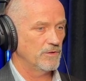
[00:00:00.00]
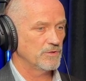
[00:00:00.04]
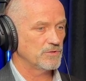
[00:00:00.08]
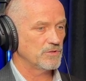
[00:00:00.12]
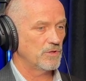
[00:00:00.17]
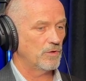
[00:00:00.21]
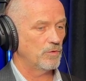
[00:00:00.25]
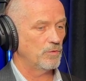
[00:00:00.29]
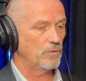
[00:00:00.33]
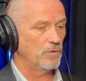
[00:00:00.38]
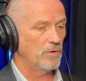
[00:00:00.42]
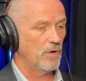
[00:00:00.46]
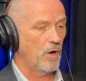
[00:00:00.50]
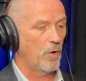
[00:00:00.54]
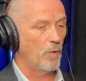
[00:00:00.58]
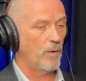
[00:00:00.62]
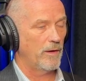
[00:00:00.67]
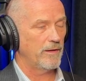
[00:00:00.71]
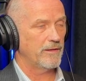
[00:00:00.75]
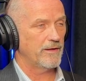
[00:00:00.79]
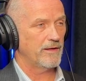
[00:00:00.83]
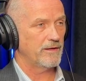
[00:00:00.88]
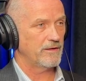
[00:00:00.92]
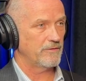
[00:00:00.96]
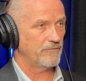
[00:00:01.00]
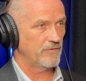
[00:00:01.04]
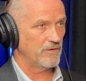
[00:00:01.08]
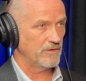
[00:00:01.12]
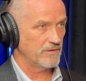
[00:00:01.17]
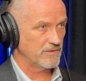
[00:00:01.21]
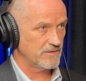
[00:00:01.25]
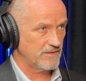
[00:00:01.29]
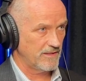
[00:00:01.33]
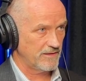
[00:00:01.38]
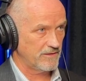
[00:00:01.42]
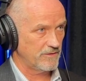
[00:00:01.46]
So knowing that if
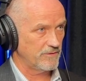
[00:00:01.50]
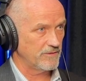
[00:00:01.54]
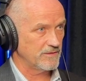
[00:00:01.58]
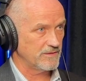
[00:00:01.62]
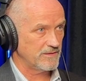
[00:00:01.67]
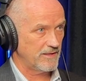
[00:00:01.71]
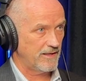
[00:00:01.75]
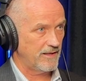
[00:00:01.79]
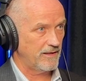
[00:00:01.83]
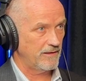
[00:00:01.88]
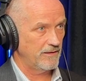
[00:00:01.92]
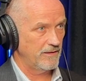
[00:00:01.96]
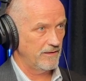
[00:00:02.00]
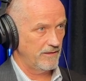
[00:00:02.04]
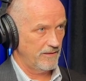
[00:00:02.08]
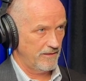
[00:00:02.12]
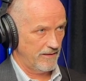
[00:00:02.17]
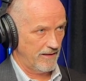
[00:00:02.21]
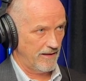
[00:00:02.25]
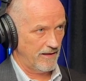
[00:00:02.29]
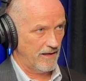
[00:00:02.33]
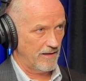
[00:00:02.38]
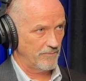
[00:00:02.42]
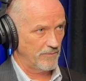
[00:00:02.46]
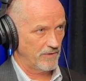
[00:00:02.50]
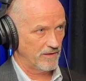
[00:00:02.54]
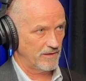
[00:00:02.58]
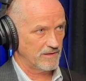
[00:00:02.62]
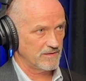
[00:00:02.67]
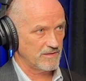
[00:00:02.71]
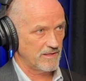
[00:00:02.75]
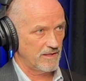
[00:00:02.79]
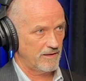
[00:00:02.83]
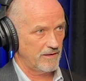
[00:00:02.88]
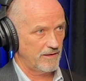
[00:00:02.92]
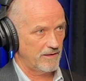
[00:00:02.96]
you sit there and say, hey, I'm going
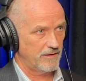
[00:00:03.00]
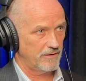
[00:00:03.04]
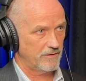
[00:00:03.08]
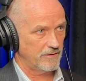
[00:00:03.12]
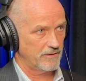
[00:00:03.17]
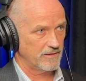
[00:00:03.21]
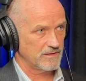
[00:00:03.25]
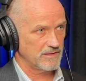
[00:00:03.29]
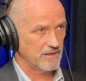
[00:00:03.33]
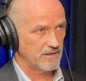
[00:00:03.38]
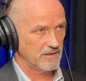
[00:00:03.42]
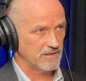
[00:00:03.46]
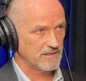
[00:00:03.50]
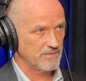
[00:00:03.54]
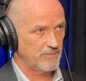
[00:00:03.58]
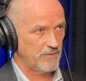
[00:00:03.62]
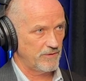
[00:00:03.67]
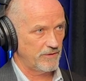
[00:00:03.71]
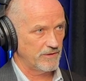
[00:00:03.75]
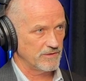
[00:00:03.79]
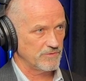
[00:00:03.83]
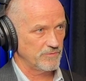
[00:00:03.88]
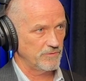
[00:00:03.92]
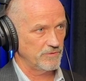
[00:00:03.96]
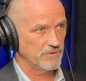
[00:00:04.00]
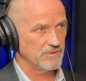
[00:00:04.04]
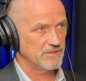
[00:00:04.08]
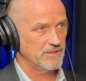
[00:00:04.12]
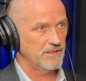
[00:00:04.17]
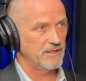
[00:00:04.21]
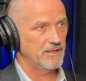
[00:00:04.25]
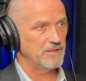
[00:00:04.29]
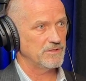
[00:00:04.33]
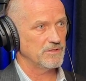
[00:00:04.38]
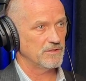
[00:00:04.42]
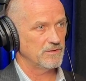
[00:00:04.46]
to hire an experienced real
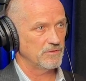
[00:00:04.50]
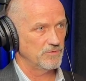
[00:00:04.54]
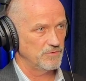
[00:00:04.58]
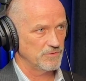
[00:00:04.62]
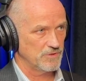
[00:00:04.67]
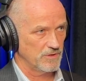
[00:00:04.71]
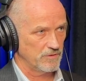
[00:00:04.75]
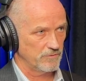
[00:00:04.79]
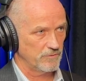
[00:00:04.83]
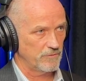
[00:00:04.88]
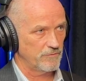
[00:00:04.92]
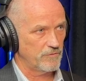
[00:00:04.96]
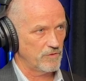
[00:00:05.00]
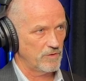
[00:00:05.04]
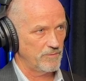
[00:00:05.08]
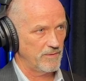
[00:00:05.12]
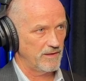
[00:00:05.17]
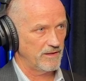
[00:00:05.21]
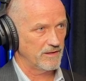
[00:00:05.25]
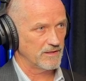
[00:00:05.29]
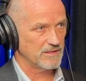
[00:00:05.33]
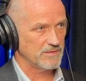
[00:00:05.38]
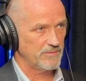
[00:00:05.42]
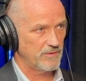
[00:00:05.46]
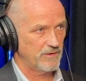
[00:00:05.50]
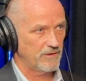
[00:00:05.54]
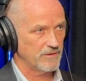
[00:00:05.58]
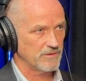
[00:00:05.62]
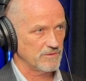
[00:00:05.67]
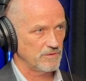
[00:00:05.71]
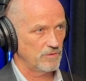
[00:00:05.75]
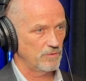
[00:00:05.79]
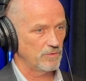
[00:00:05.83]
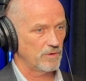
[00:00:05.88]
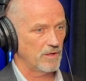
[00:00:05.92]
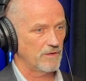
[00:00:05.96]
estate agent who's going to refer me an
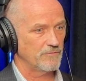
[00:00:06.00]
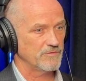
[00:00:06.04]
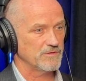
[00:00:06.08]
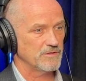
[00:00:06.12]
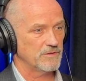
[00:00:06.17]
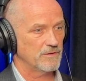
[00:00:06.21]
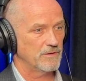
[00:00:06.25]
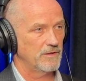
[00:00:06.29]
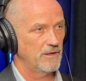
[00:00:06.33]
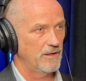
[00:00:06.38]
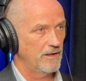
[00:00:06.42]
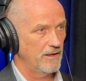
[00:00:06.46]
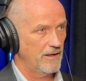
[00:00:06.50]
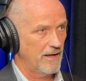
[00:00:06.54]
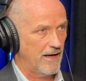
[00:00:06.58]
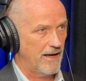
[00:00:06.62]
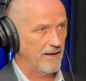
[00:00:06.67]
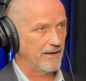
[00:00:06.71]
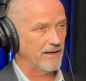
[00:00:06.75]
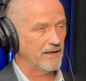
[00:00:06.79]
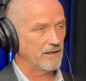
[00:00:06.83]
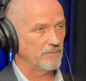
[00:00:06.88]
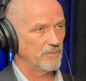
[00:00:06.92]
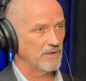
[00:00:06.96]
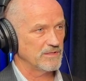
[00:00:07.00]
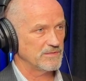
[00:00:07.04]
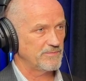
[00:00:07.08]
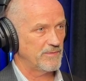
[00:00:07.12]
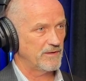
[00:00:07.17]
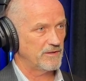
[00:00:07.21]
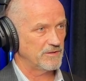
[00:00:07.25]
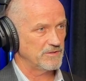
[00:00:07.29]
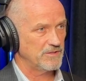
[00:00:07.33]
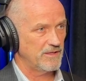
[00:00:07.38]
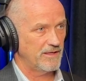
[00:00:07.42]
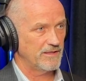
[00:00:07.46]
experienced loan officer, I got a much
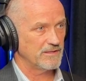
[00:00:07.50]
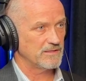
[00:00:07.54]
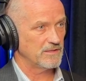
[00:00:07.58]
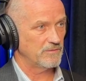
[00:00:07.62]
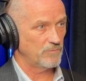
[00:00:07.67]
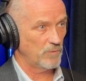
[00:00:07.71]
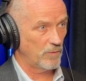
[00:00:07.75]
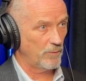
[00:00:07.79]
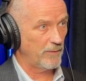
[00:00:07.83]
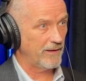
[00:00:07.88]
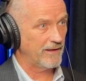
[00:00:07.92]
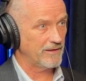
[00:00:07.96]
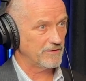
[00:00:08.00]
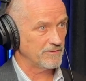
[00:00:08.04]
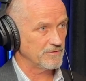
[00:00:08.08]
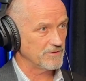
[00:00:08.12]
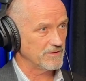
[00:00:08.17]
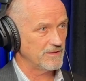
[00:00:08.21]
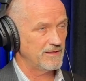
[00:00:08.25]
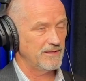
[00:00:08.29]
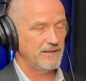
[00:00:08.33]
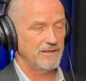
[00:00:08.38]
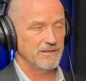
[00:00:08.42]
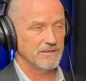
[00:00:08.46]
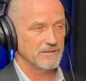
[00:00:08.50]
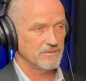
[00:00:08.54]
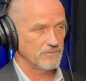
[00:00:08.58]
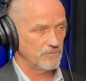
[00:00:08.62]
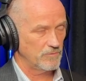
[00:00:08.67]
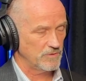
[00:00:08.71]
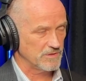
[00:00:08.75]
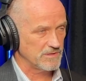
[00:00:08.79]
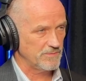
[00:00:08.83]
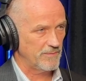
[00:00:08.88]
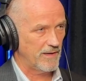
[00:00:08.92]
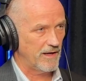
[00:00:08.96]
better chance of when we get those keys,
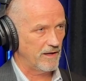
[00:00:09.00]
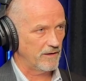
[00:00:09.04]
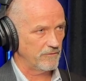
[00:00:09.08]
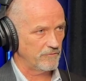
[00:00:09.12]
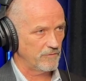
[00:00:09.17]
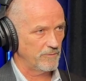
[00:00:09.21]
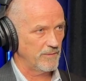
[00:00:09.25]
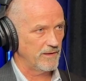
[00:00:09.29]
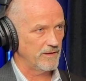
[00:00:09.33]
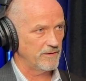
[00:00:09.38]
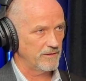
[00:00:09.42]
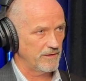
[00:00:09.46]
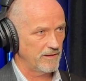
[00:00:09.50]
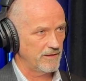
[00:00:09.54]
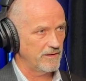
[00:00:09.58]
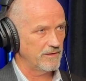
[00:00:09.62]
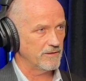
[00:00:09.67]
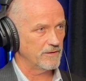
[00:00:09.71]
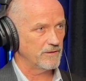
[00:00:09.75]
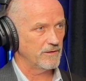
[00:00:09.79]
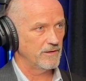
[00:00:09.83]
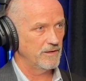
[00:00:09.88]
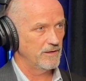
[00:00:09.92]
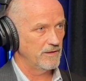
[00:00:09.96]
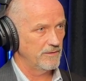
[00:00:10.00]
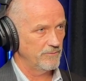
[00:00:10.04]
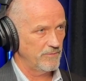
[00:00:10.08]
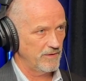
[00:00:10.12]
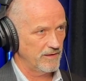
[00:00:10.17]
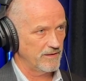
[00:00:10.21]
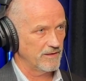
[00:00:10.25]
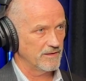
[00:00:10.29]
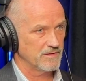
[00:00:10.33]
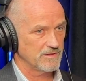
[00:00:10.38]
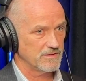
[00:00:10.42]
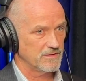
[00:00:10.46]
we're smiling from ear to ear
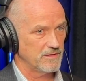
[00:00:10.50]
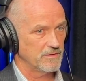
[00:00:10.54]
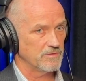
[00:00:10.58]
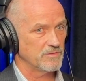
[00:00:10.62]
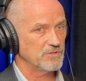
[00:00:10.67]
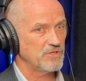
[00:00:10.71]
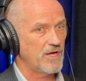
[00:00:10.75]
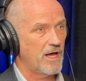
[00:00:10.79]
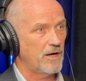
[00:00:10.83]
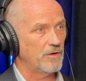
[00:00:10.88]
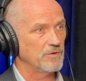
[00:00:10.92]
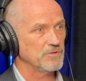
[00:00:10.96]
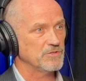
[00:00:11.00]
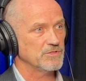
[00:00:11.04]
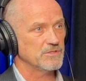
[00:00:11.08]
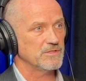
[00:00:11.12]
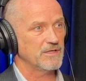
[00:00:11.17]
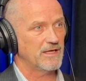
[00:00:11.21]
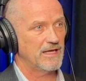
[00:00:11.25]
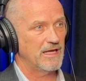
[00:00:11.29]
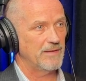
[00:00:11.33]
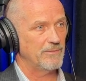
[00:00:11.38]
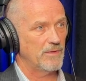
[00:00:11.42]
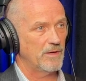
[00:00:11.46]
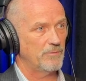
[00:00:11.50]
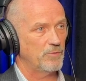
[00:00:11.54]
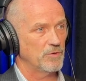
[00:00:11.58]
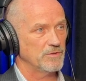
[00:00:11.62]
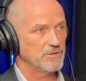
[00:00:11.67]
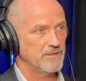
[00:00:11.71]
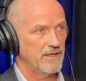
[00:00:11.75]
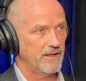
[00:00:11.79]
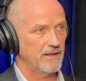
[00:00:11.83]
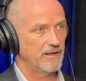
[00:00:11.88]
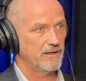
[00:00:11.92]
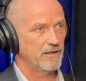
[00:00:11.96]
because the challenges that came up were
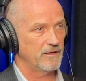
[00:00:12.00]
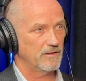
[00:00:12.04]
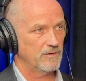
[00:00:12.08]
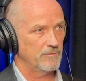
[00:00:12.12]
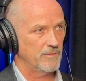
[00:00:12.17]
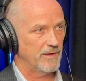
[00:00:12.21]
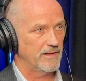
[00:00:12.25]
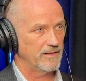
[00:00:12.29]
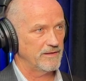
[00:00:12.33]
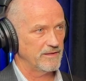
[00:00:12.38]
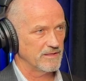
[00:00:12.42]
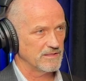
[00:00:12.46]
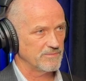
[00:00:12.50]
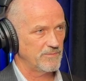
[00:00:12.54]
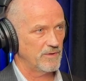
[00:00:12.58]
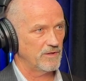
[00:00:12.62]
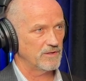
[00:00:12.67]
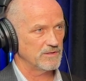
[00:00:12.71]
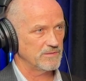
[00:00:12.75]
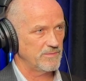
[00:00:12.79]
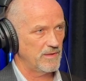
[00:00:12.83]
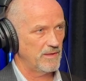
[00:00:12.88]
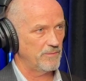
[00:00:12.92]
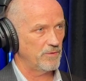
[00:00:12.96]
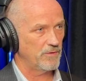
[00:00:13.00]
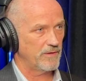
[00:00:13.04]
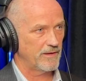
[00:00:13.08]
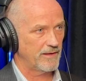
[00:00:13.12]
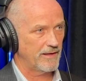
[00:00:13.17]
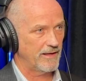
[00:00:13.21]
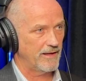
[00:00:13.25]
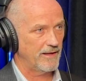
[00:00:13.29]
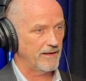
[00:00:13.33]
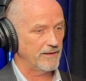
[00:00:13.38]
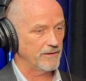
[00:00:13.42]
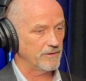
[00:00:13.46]
taken care of by the experienced people that
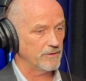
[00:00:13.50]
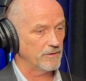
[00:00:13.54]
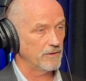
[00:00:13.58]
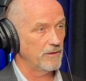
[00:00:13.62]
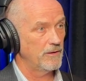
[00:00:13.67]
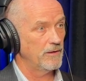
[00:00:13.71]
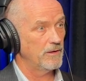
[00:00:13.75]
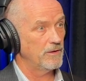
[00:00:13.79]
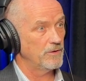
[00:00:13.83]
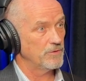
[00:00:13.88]
I hired.